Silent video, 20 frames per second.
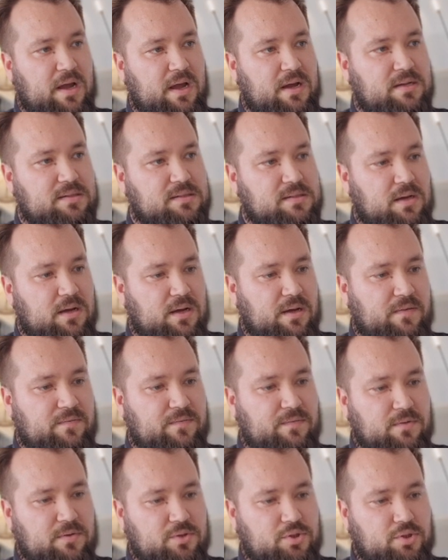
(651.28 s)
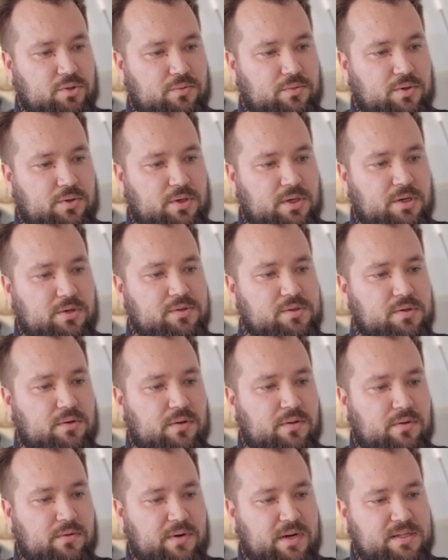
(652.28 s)
as I've shown you here. So
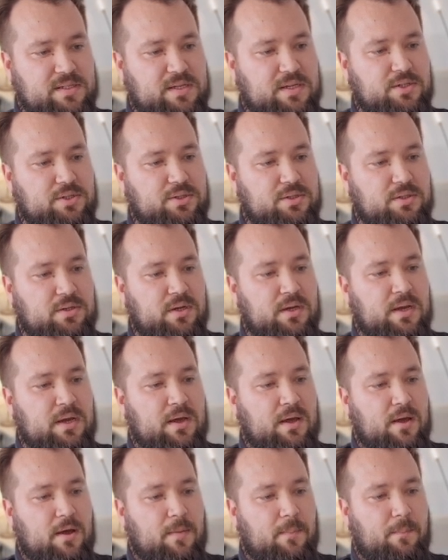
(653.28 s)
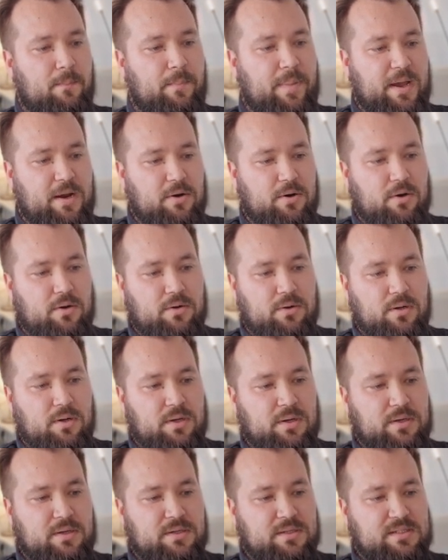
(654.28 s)
authorization, bearer,
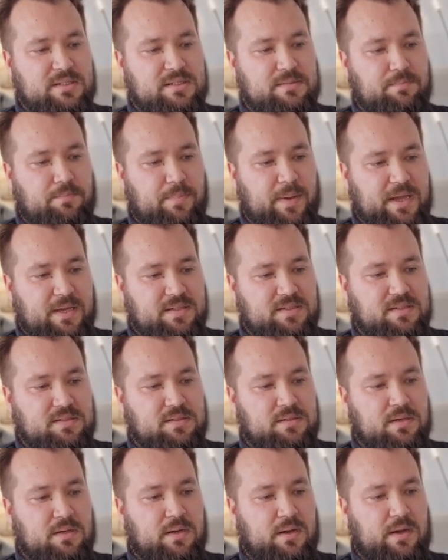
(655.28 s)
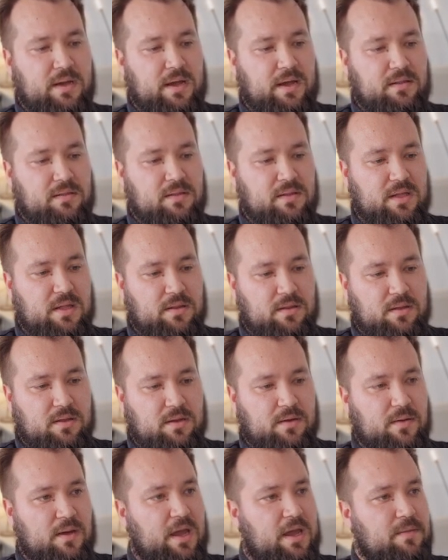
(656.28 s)
space, and then
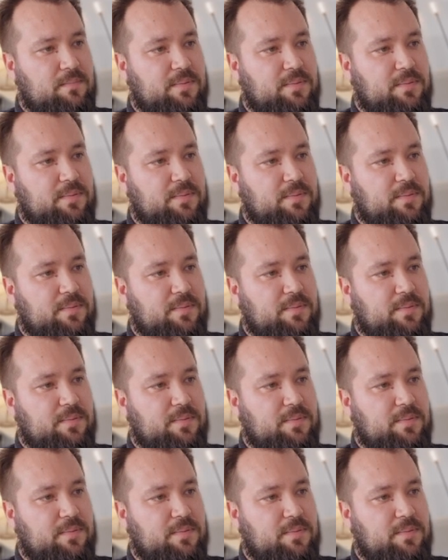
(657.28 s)
the A